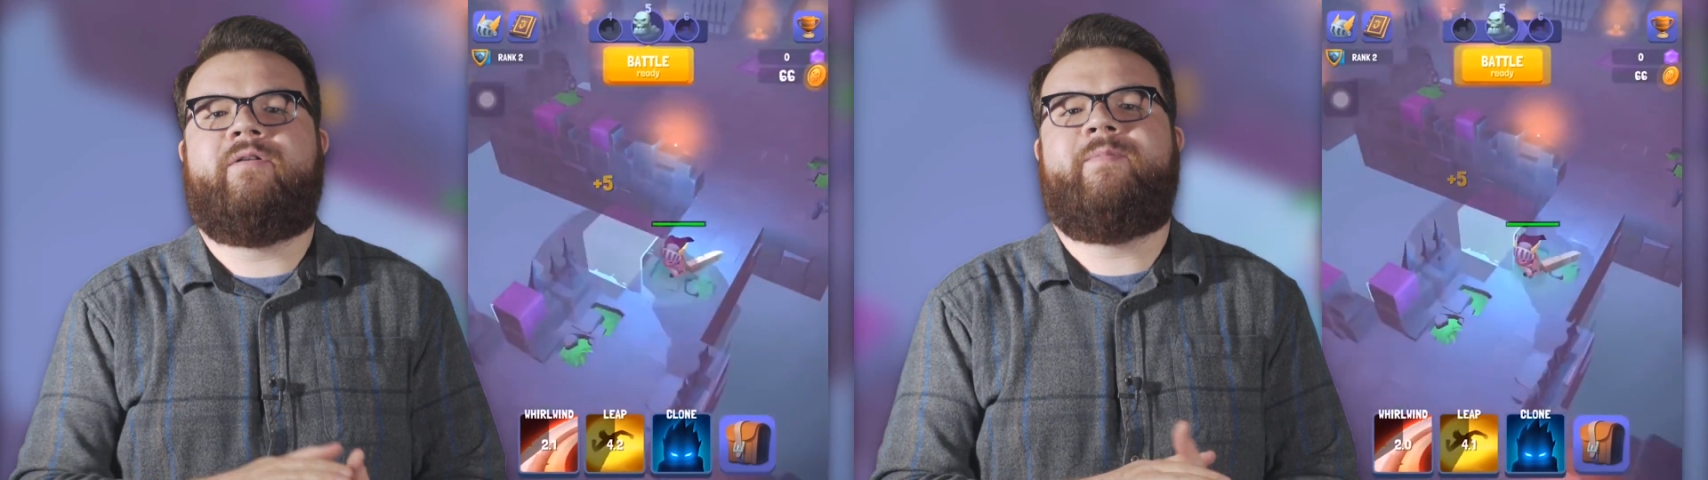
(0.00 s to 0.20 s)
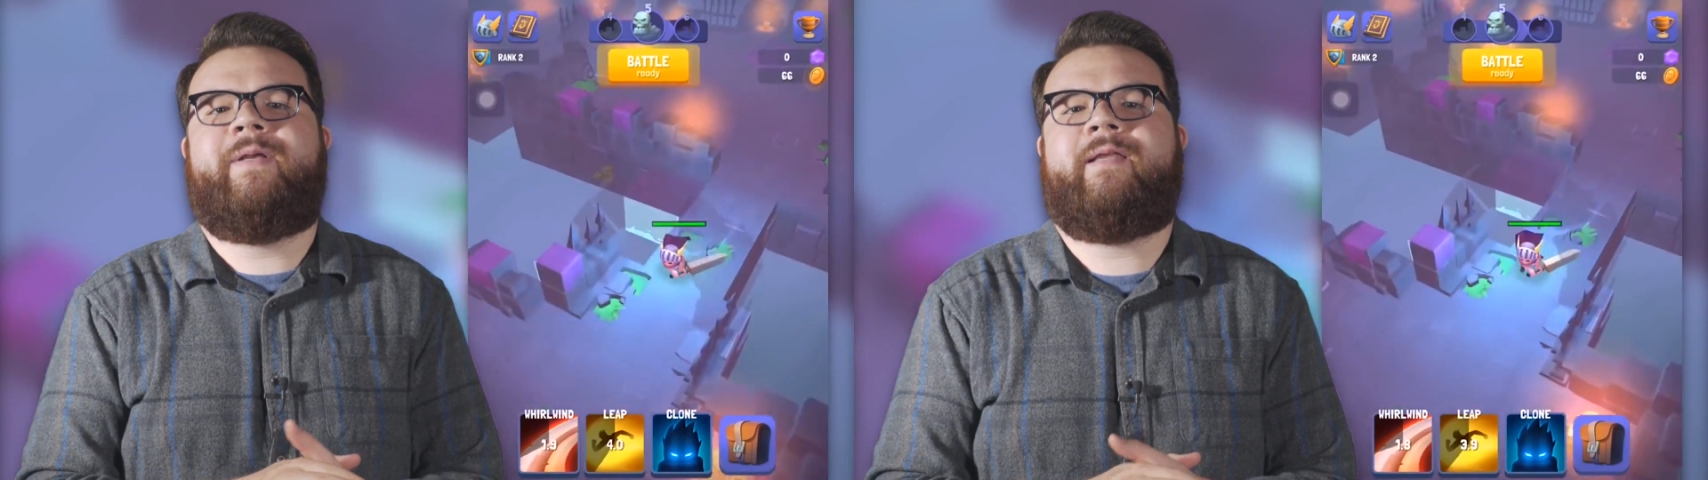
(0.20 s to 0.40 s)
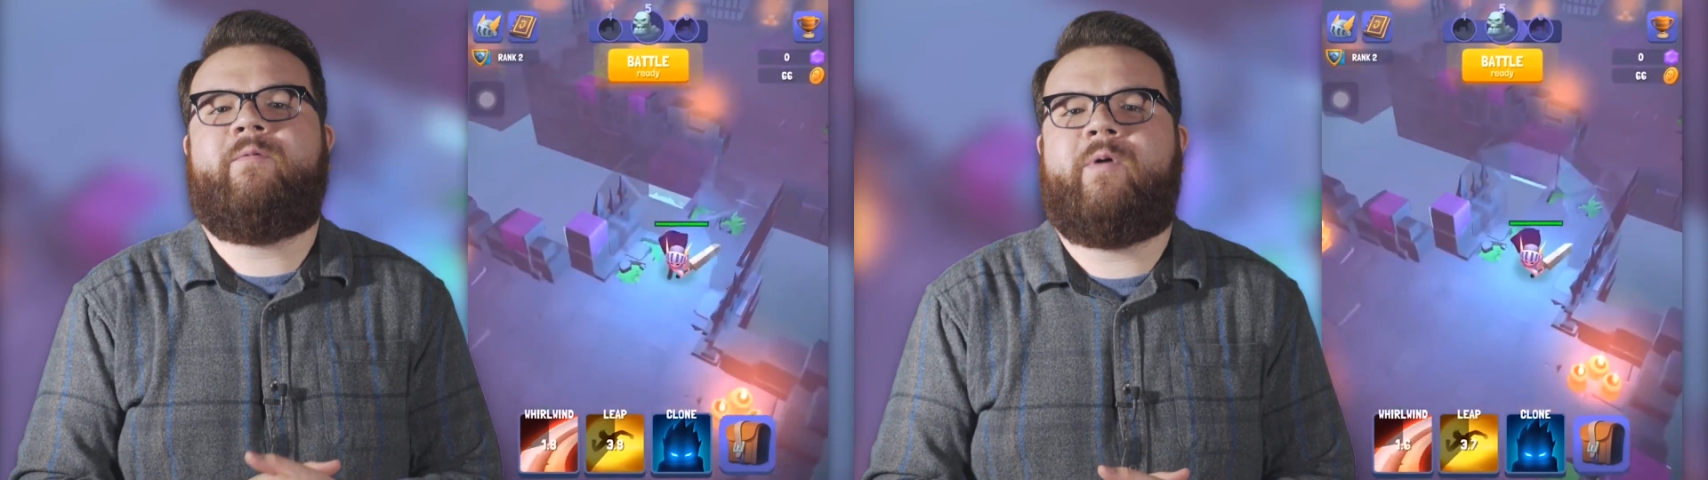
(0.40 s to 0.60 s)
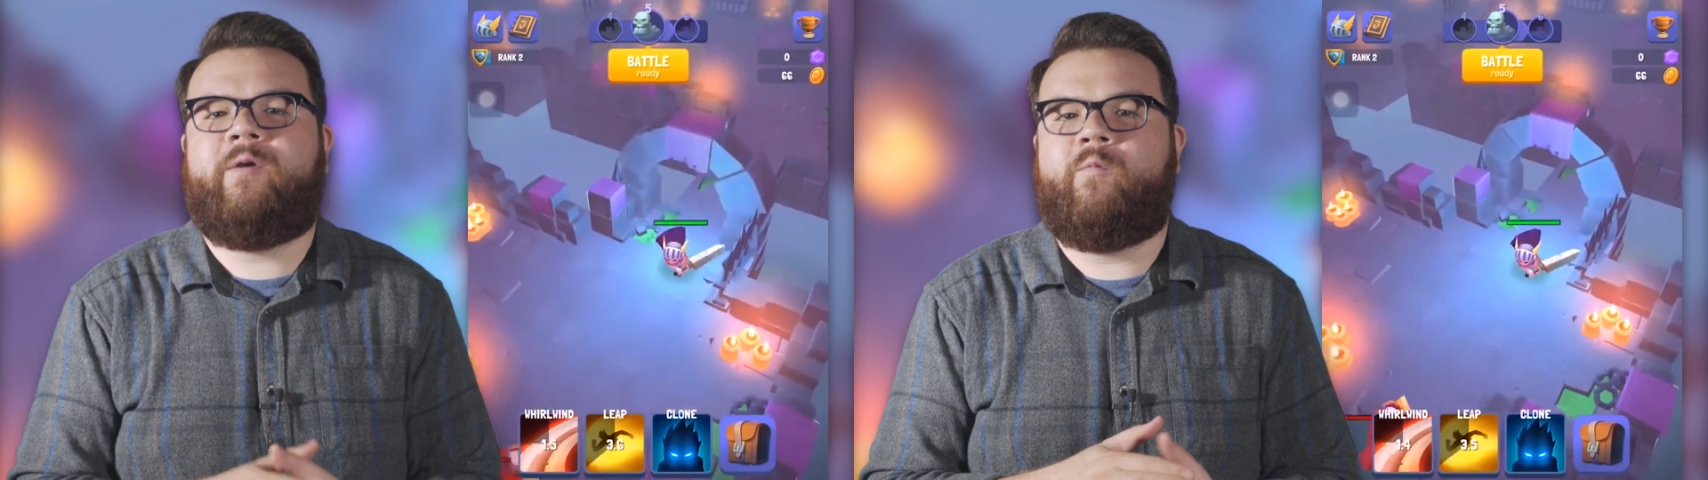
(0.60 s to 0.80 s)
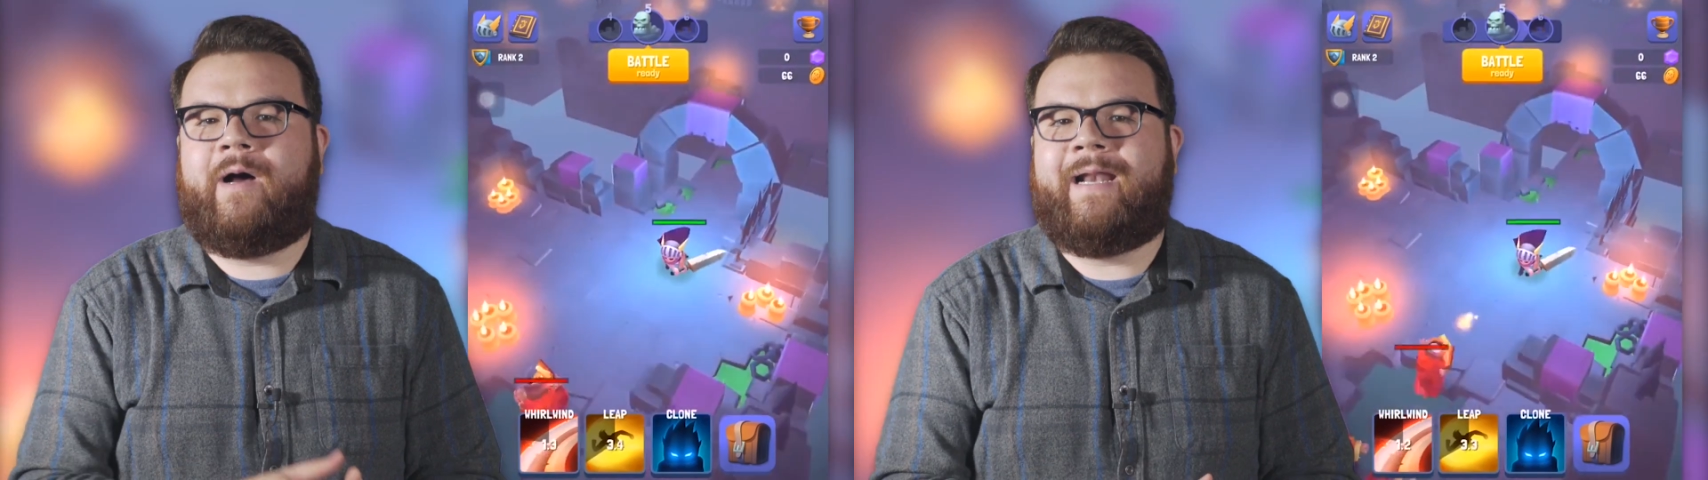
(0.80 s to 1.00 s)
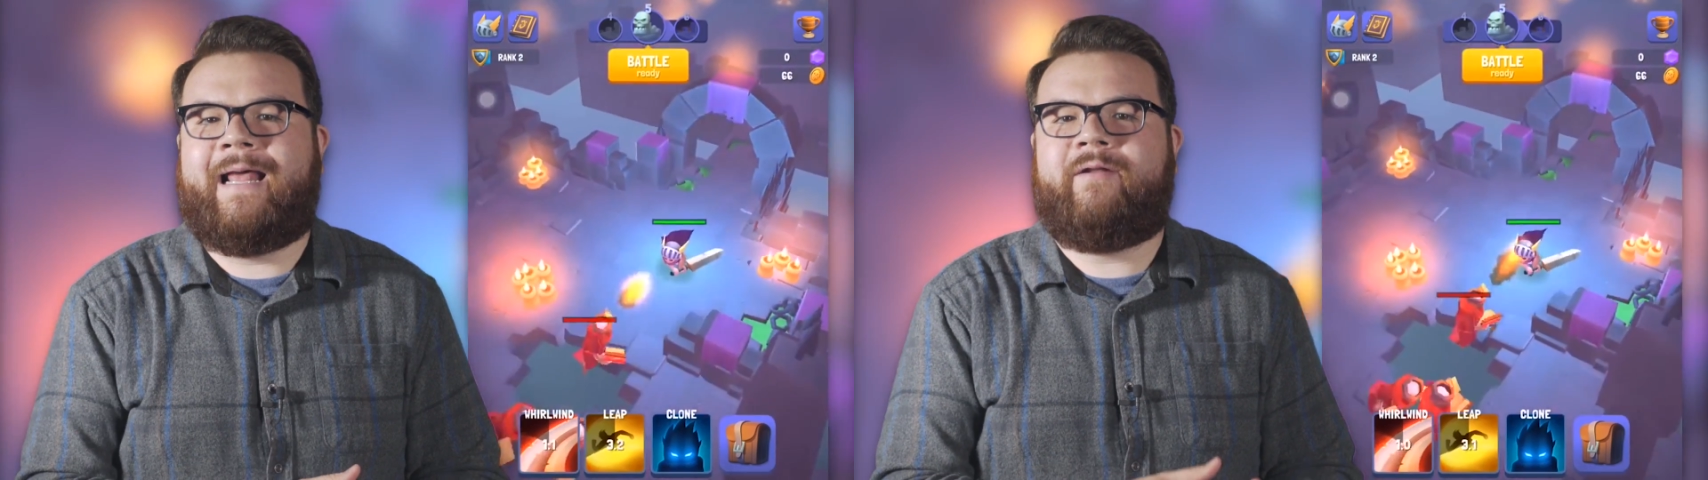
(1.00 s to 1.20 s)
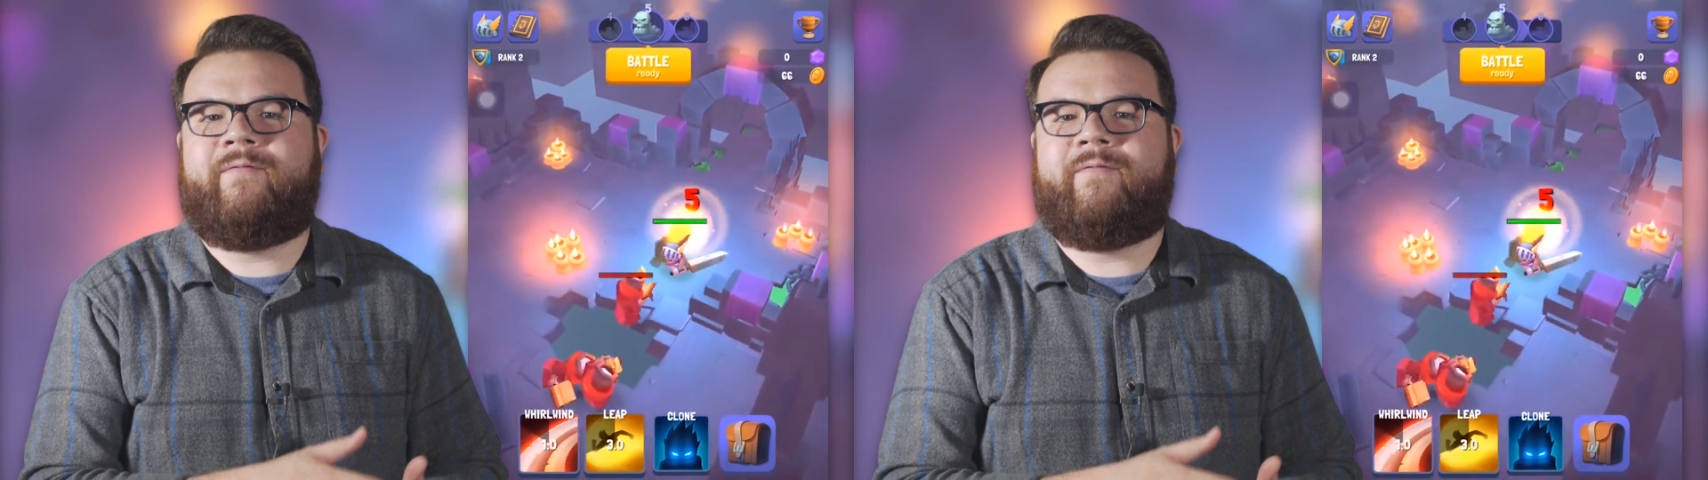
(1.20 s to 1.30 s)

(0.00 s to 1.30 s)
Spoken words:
ultimately what you want out